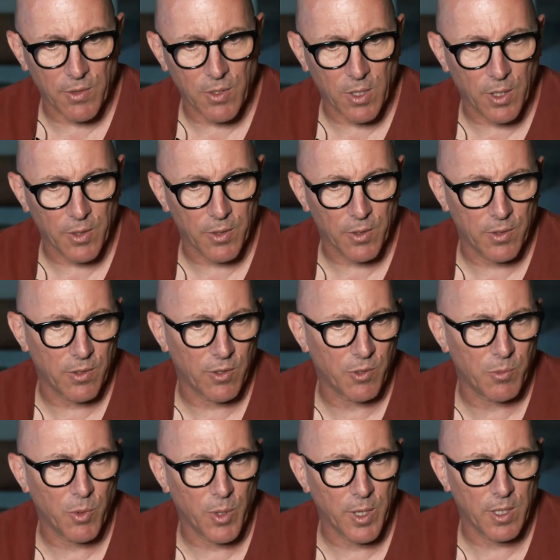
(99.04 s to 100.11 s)
of shelter at
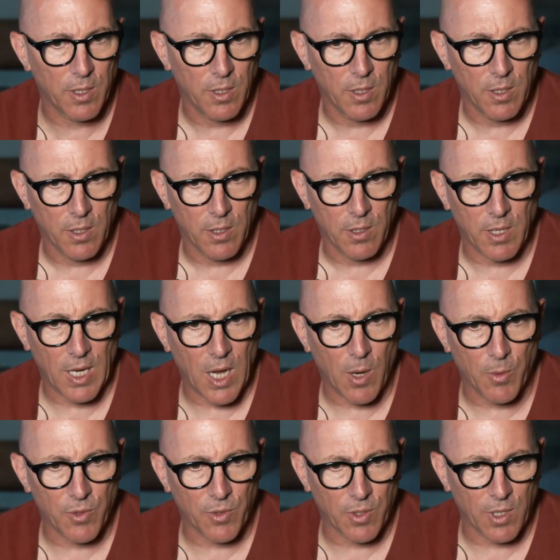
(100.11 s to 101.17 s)
this point.
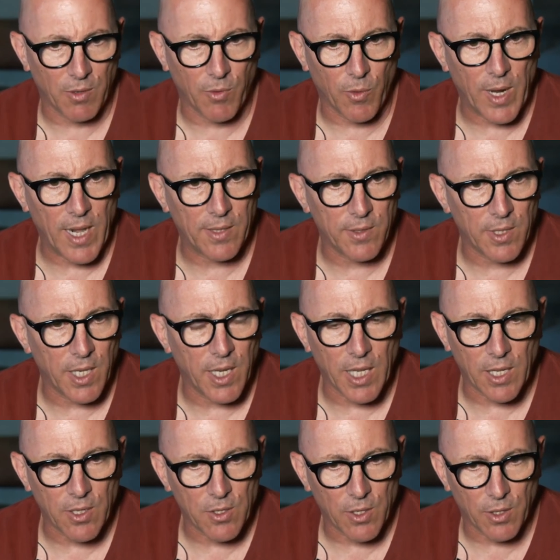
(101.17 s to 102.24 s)
Now we're just kind of rats
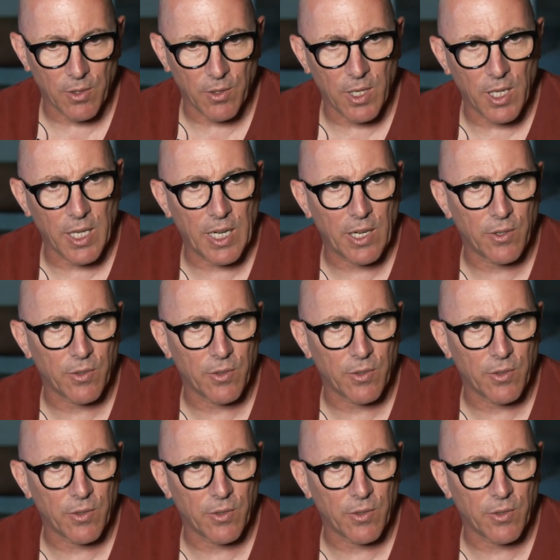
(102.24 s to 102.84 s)
eating each other and eating